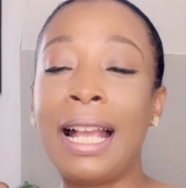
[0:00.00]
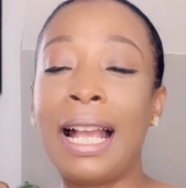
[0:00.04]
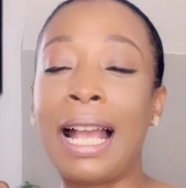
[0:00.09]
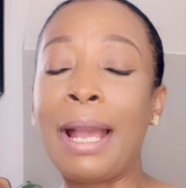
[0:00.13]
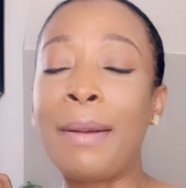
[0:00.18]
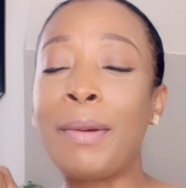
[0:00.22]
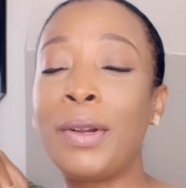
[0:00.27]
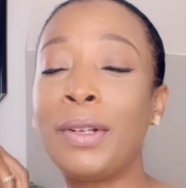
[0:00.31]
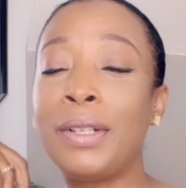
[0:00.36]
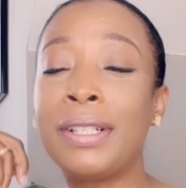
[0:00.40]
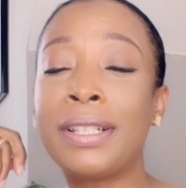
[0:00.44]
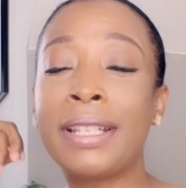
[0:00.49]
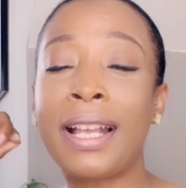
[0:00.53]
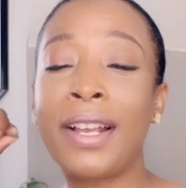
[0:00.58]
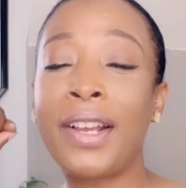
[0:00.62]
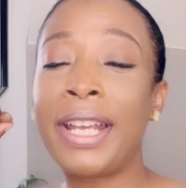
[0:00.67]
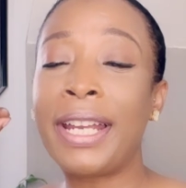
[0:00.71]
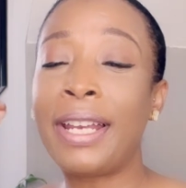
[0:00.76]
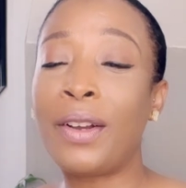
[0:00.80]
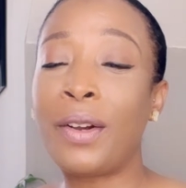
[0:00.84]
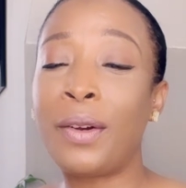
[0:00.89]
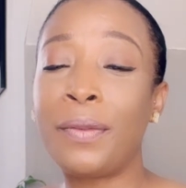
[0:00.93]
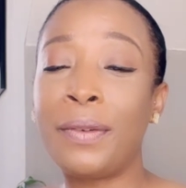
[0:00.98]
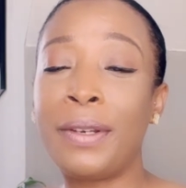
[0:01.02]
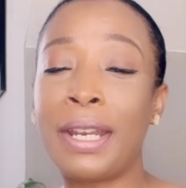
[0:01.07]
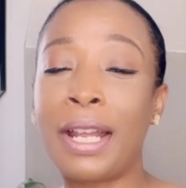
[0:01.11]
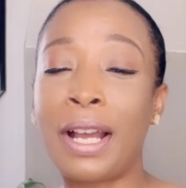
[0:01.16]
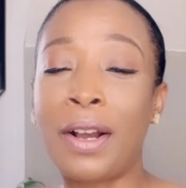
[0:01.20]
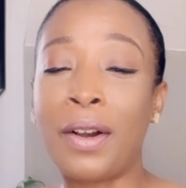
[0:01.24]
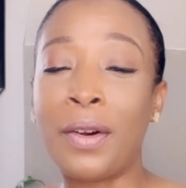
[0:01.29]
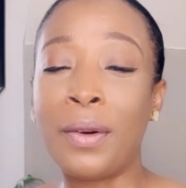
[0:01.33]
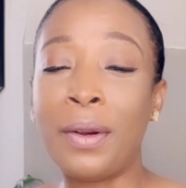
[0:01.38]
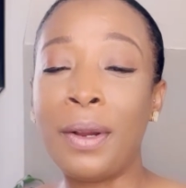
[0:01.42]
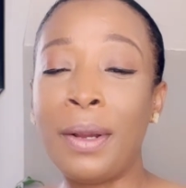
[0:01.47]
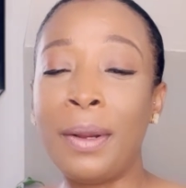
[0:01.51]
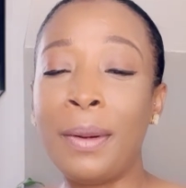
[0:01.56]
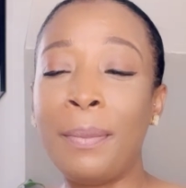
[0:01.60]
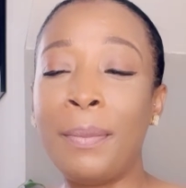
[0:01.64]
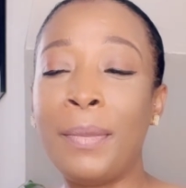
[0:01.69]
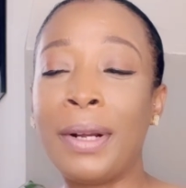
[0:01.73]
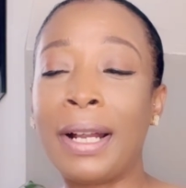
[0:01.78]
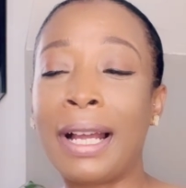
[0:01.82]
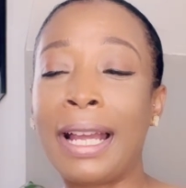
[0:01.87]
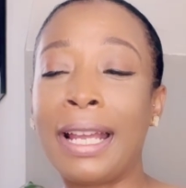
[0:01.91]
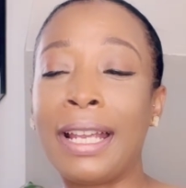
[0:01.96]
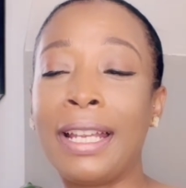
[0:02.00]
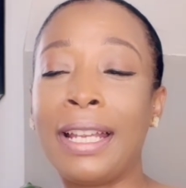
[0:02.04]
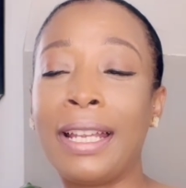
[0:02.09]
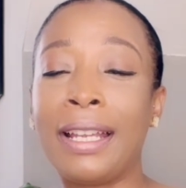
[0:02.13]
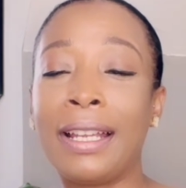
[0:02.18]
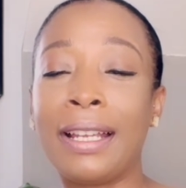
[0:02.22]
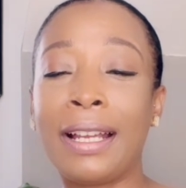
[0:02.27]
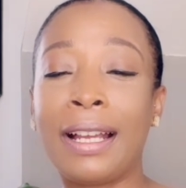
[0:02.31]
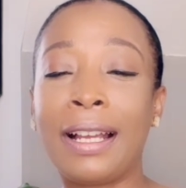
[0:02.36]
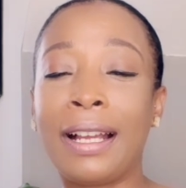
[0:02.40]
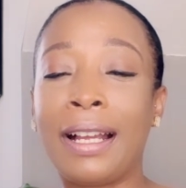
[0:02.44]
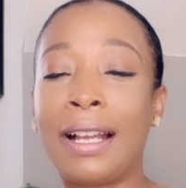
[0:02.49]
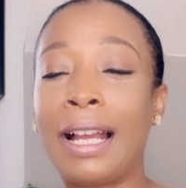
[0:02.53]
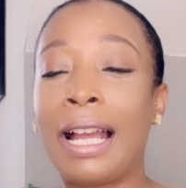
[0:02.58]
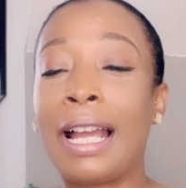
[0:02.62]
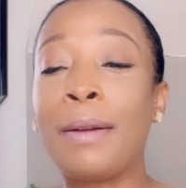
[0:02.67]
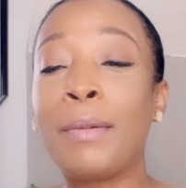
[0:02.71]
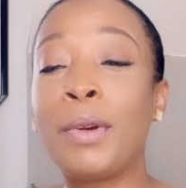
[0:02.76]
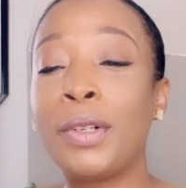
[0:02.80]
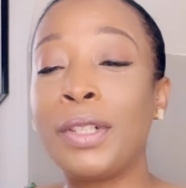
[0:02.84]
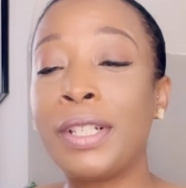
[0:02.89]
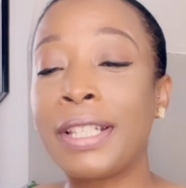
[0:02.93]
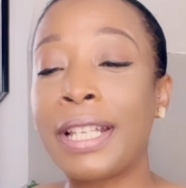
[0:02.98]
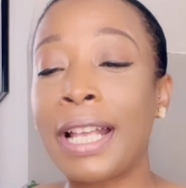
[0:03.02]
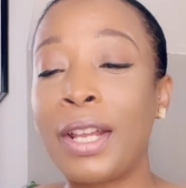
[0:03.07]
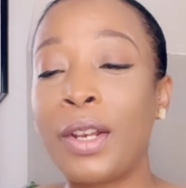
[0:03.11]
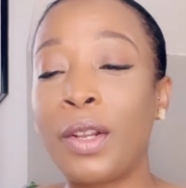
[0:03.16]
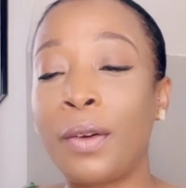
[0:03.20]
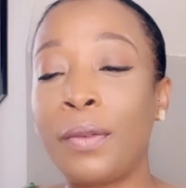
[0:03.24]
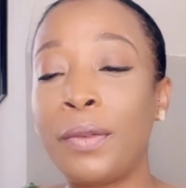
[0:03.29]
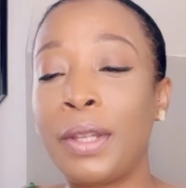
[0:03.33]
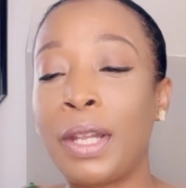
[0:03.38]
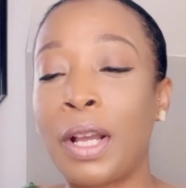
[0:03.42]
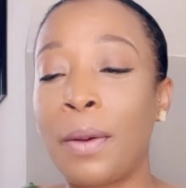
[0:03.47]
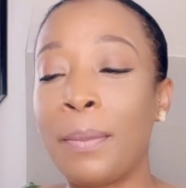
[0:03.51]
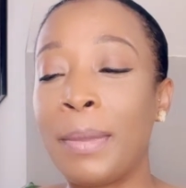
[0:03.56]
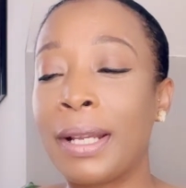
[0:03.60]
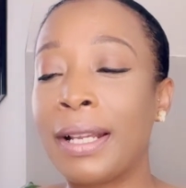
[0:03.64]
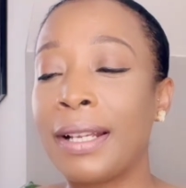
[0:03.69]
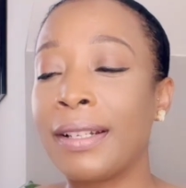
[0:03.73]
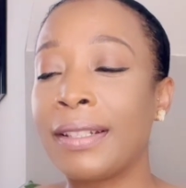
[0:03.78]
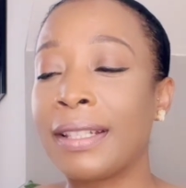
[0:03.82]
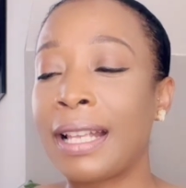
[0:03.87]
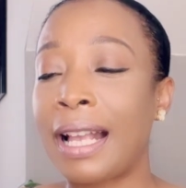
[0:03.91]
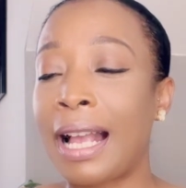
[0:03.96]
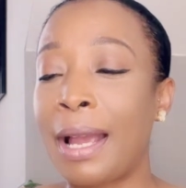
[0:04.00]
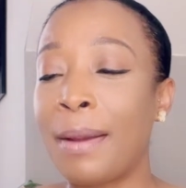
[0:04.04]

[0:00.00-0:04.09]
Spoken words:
I'm going to sign off now, but I'm going to sign off now because